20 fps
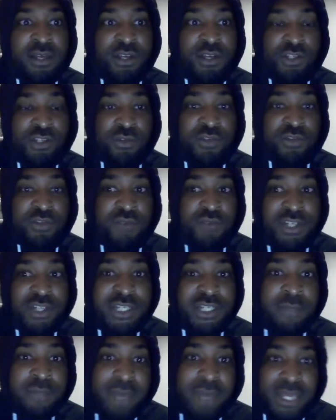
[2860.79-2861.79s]
So to rush
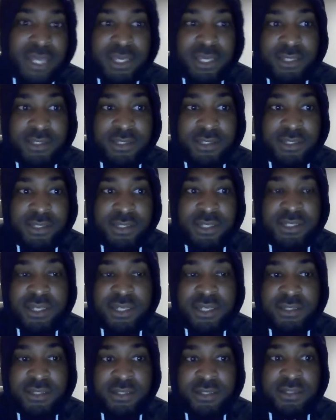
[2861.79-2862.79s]
them back into the
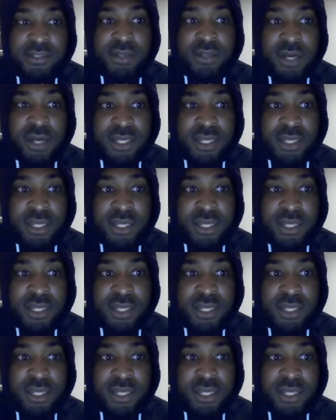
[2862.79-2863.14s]
season to start